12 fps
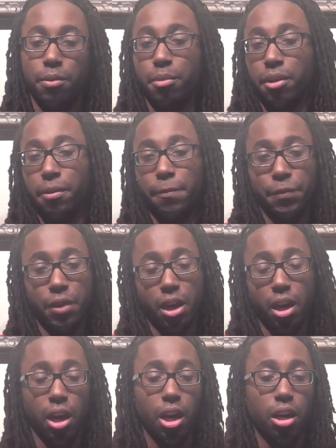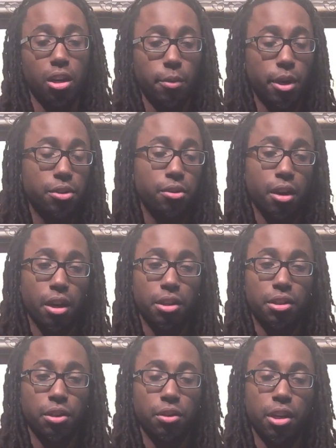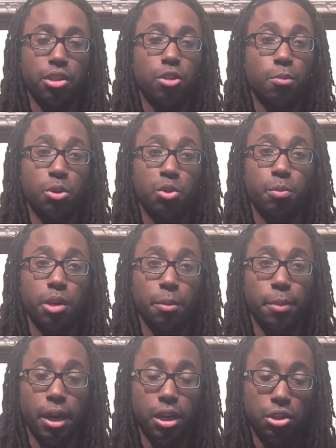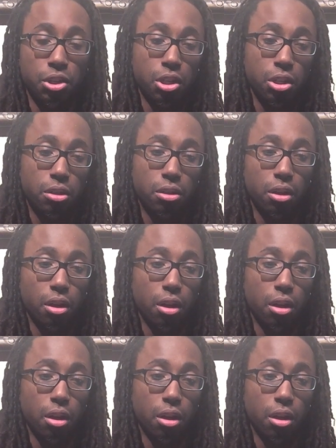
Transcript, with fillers: But anyways, you guys, thank you guys so much for being patient.